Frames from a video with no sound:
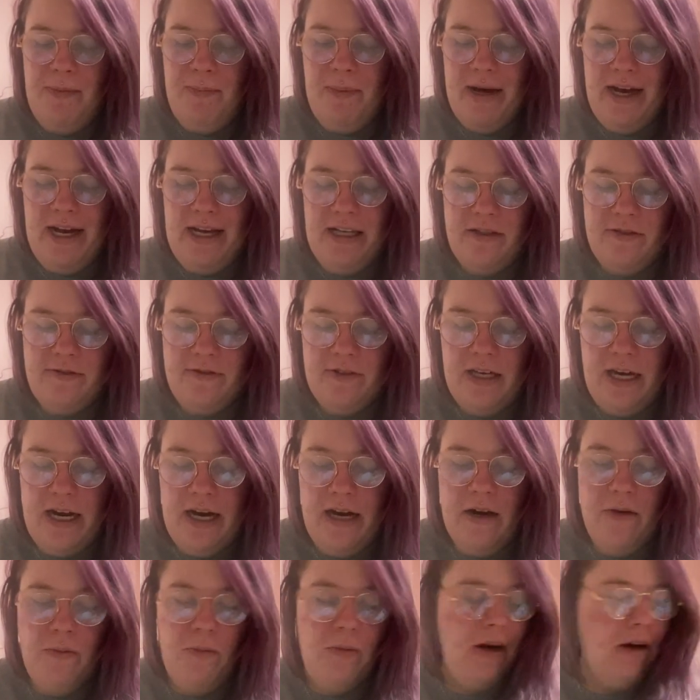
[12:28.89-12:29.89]
pairs for
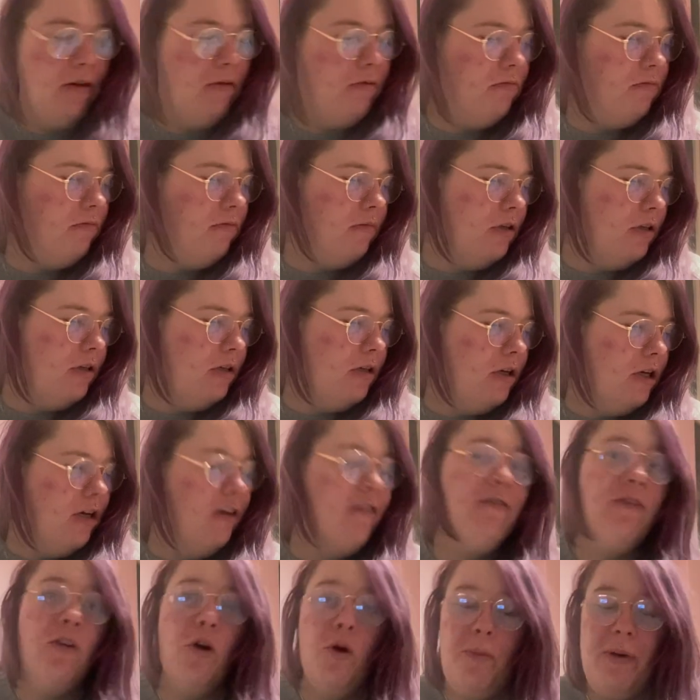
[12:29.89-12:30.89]
you. Well,
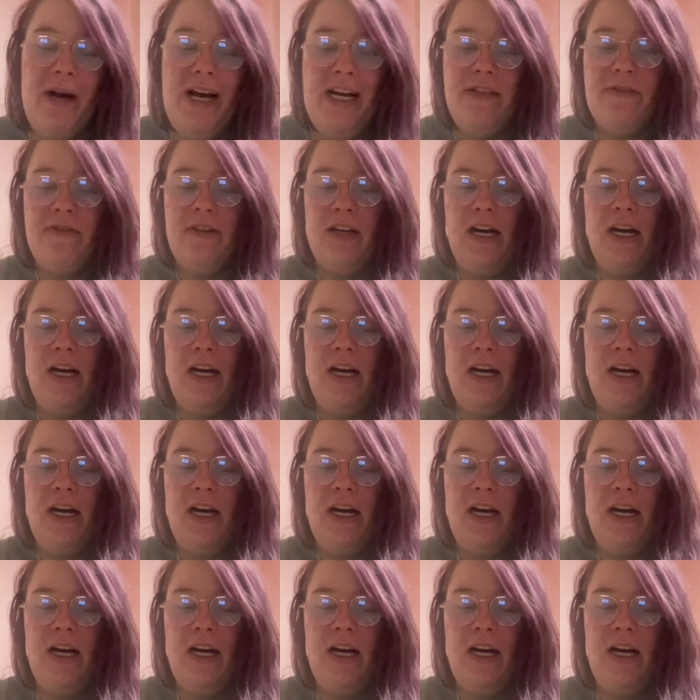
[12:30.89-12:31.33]
four pairs for